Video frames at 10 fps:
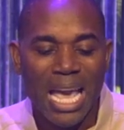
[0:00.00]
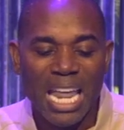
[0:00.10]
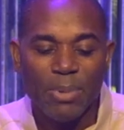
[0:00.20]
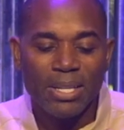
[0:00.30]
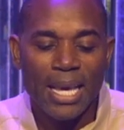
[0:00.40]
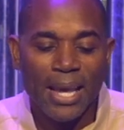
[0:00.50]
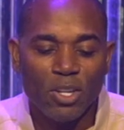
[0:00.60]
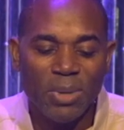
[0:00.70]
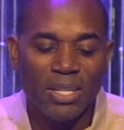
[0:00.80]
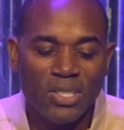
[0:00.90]
and he began to
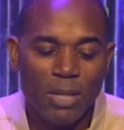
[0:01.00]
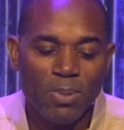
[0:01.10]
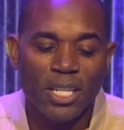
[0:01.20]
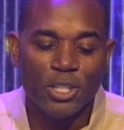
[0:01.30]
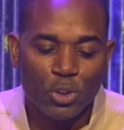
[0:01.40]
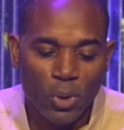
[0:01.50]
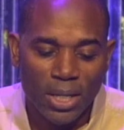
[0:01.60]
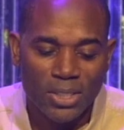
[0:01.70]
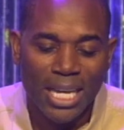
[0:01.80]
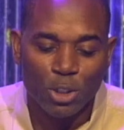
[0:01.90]
be deeply
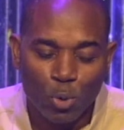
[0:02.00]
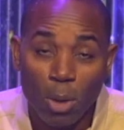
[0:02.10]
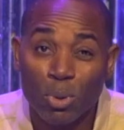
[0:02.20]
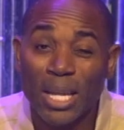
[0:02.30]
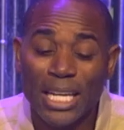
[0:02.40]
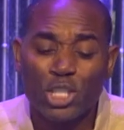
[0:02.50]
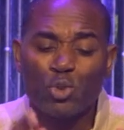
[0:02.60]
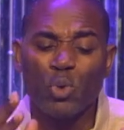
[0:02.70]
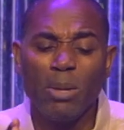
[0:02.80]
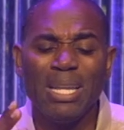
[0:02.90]
distressed and troubled,
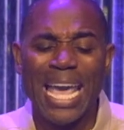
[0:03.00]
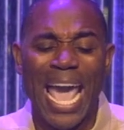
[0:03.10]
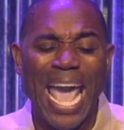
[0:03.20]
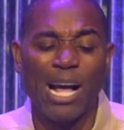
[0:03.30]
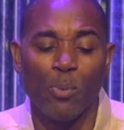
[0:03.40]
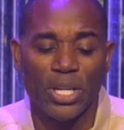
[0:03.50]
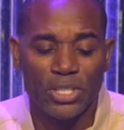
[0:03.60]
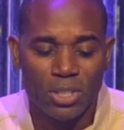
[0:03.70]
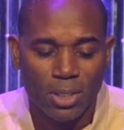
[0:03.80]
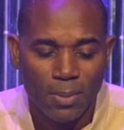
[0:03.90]
extremely
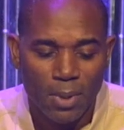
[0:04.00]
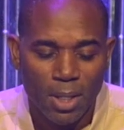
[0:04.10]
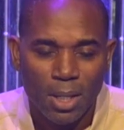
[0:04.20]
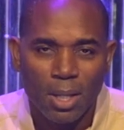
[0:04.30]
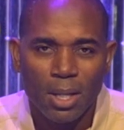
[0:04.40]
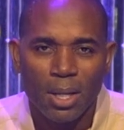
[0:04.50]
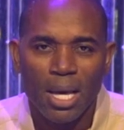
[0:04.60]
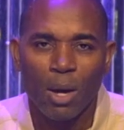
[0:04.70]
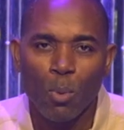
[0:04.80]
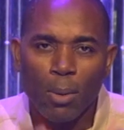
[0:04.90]
anguished
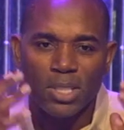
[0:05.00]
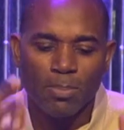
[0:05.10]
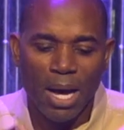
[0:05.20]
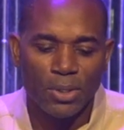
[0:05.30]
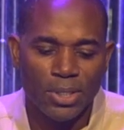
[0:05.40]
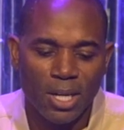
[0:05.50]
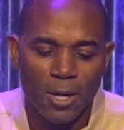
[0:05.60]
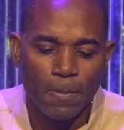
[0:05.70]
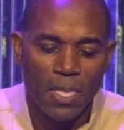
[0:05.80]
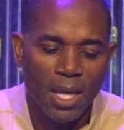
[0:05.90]
at what was about to come.